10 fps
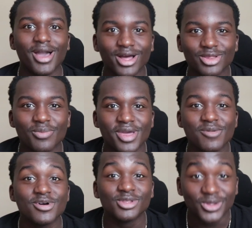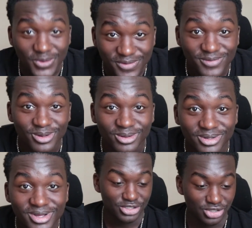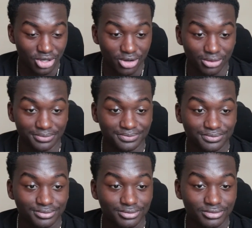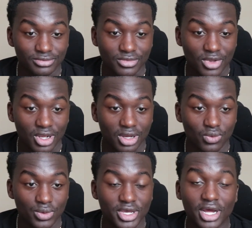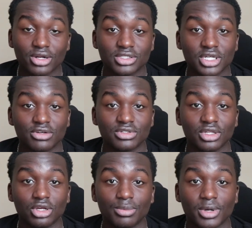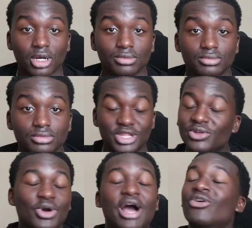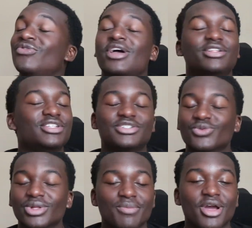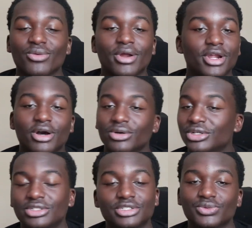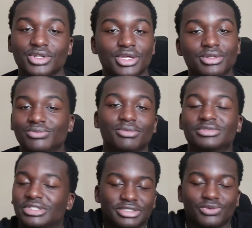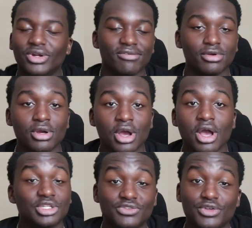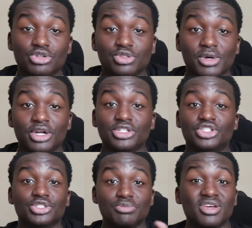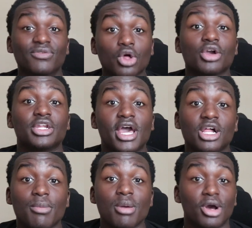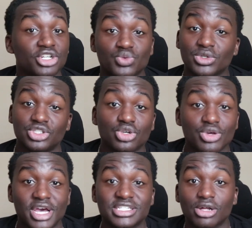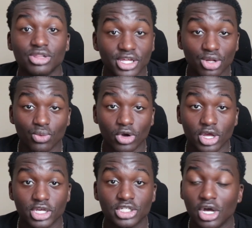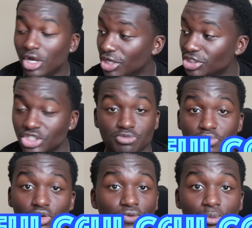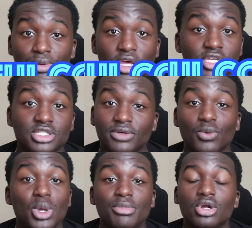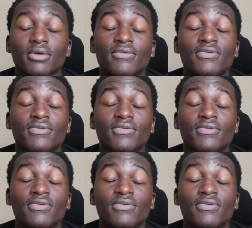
Alabama and Louisville. So we got ourselves in a little problem. All that doesn't really matter right now. It doesn't really, whatever. What this video is about is just me vlogging in Alabama. I just want to show you guys how lit it was. And it's just beautiful place. The women are